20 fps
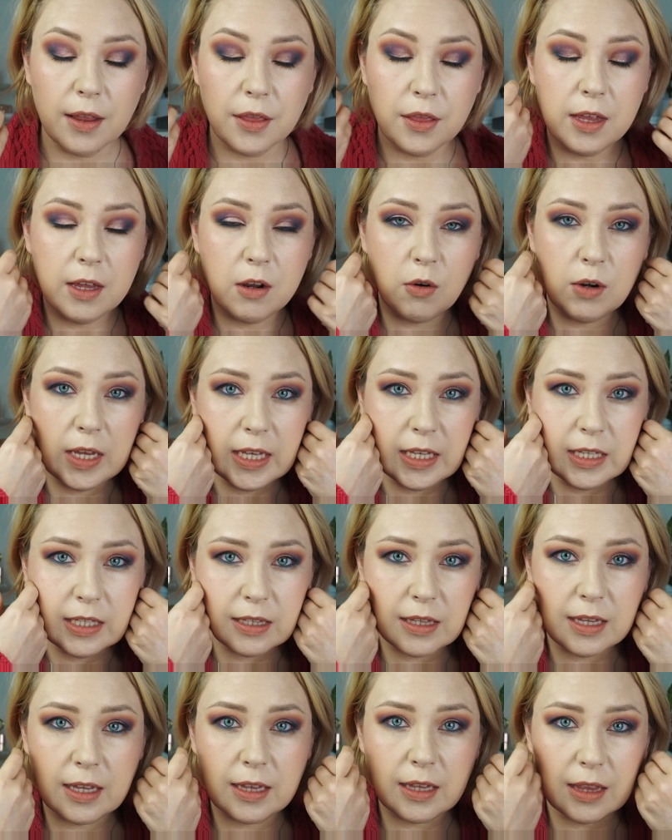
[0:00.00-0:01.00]
There is
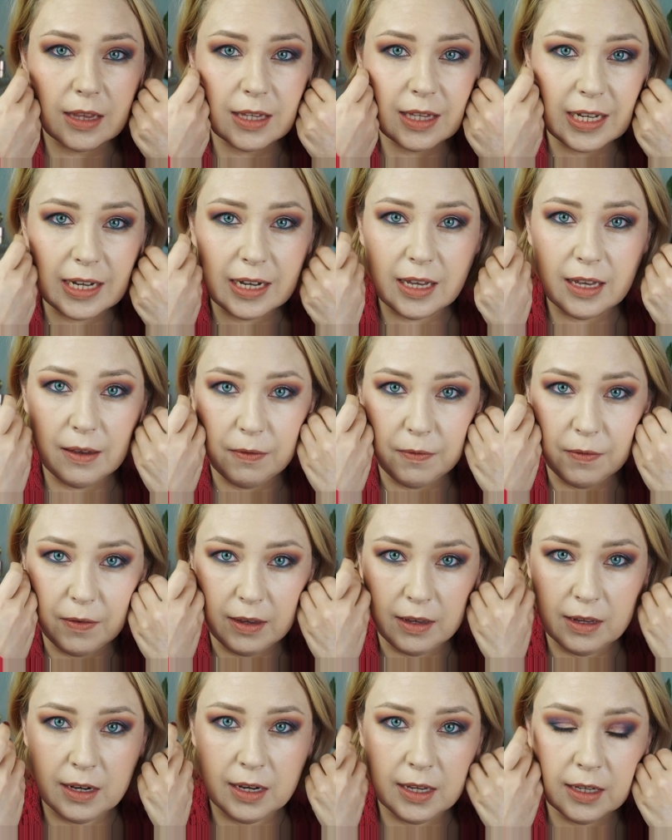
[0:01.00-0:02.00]
that tacky
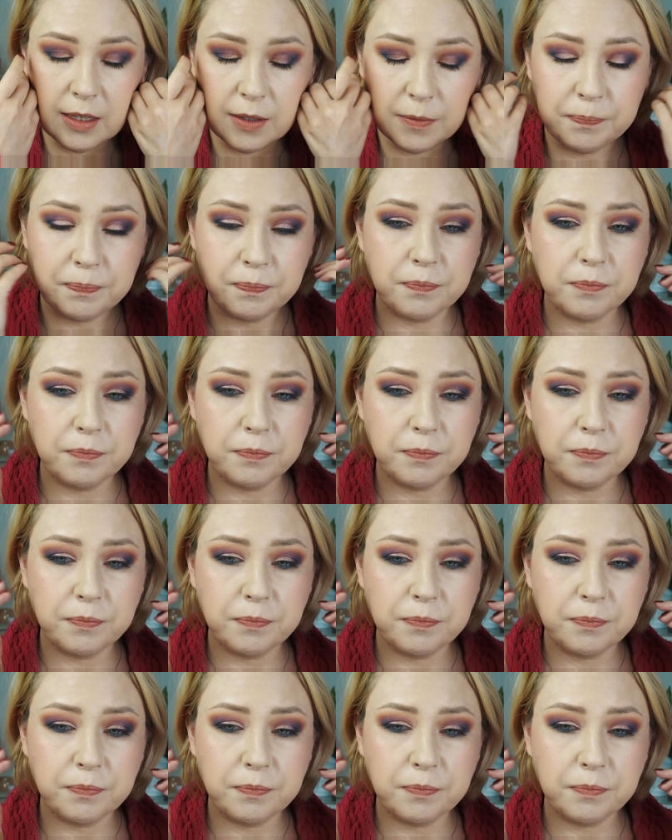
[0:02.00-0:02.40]
feeling